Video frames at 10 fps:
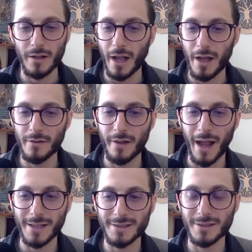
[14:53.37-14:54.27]
have
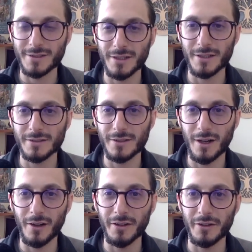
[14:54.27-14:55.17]
access to
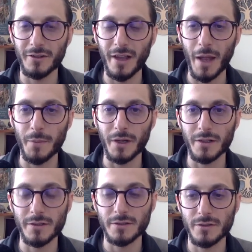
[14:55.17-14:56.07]
all these epic
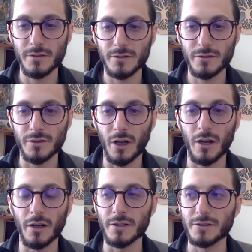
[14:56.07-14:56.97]

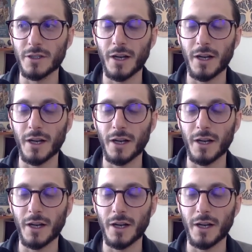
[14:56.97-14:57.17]
songs.